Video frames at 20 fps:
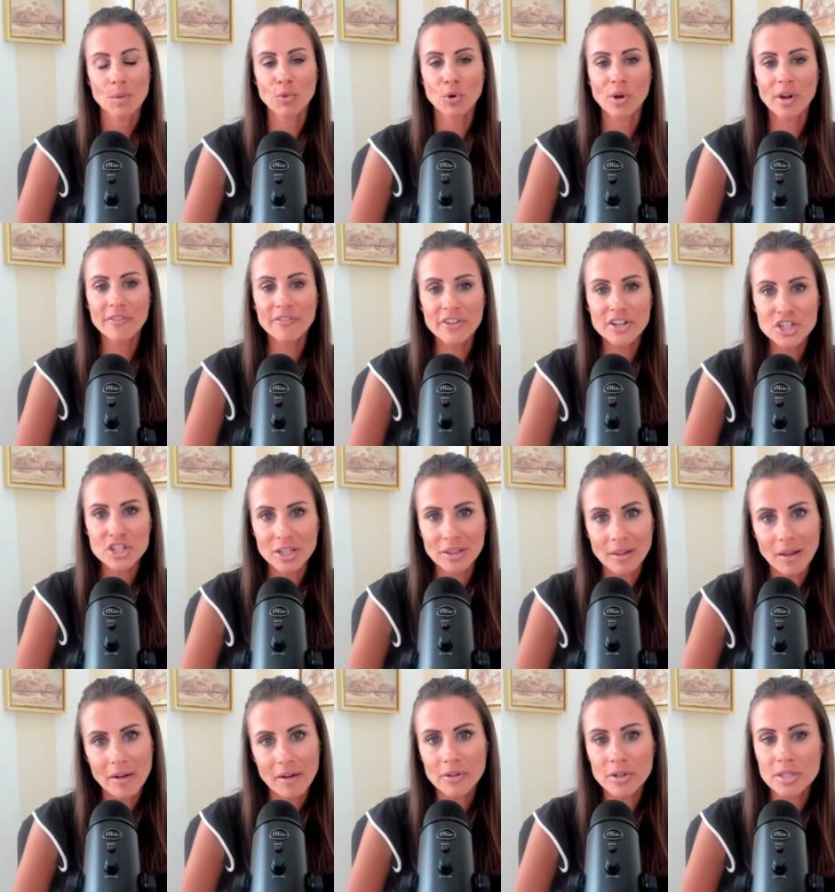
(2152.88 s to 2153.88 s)
More efficient
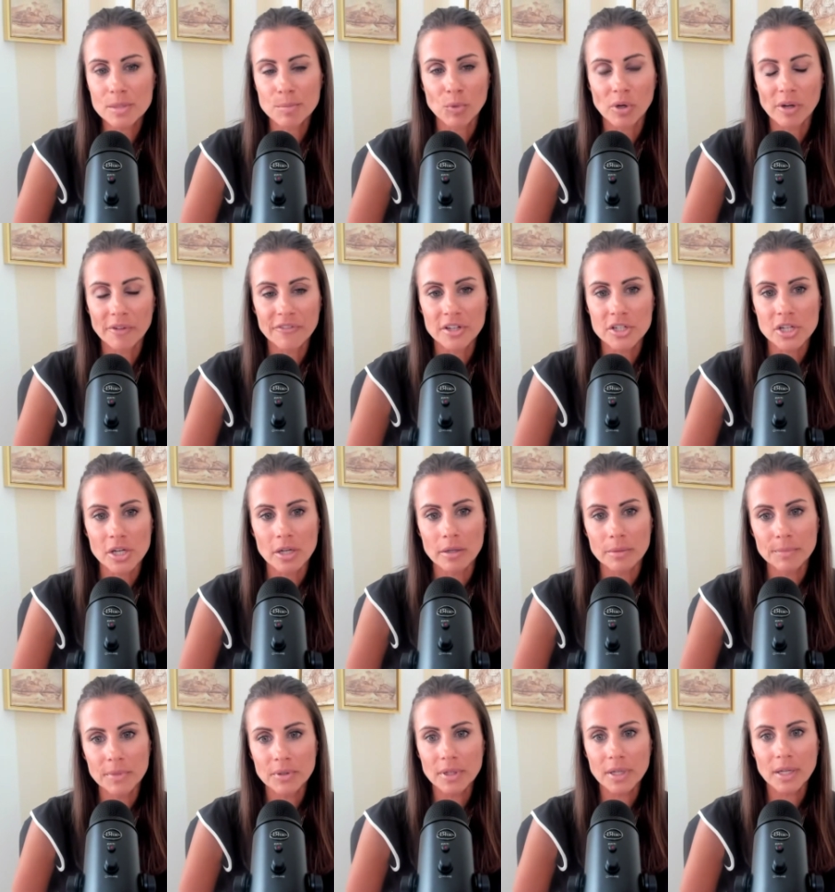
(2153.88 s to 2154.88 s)
lovers, more efficient
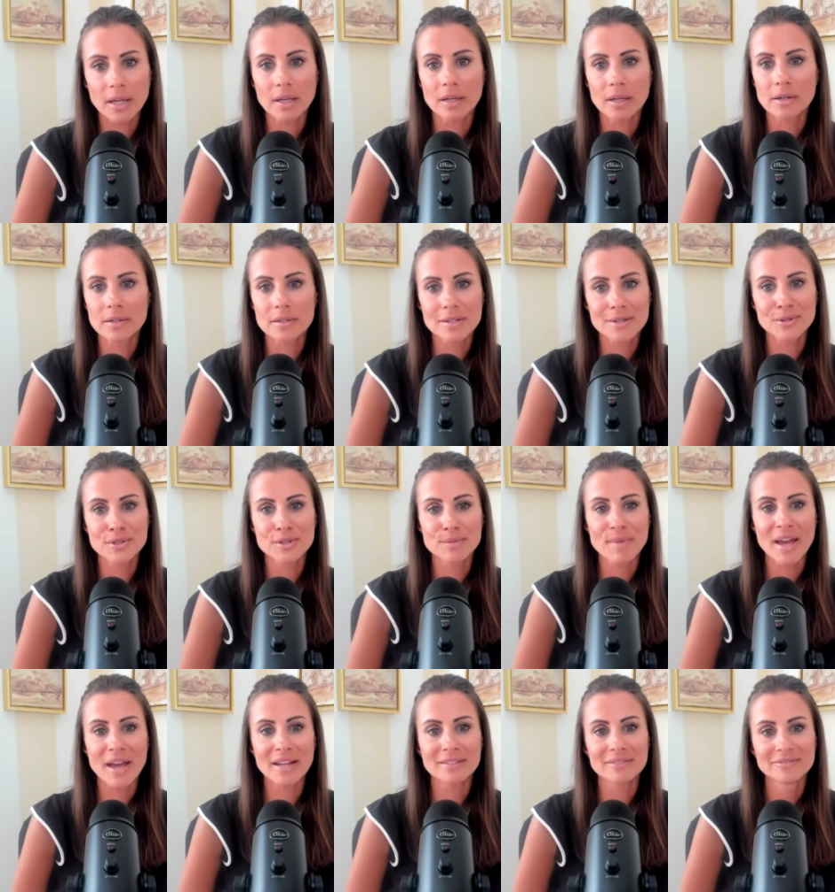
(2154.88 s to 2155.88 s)
communicators, those
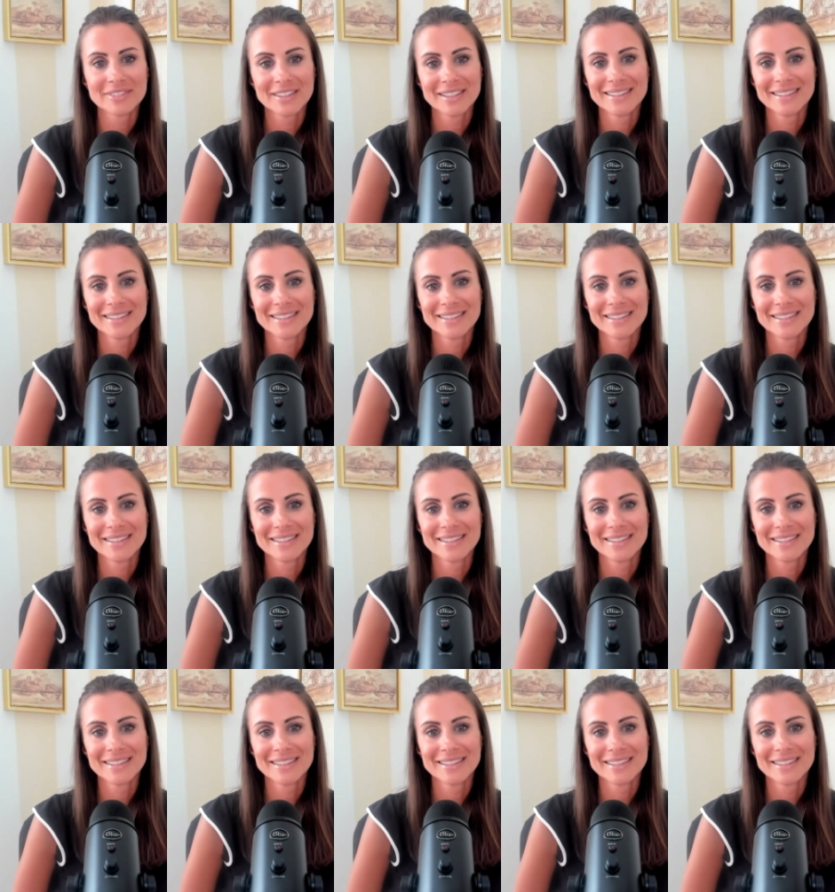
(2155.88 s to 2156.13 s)
men.